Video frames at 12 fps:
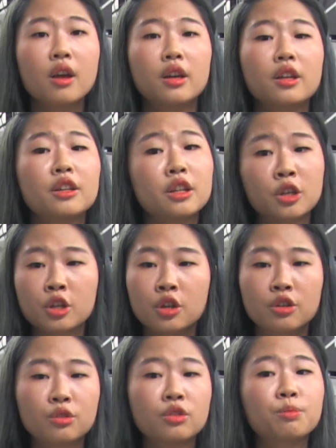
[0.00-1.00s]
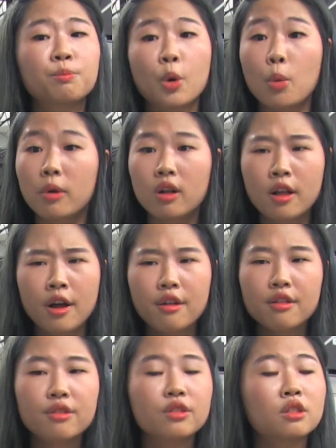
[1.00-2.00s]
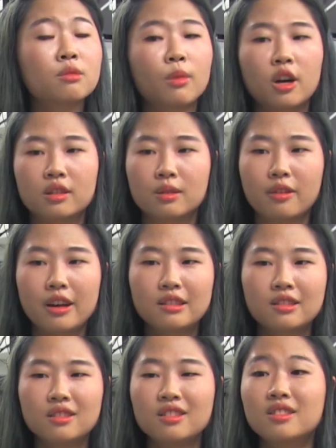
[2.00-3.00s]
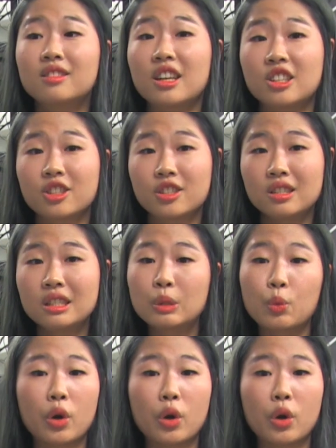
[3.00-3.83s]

It includes mobile health, smart devices, sensors,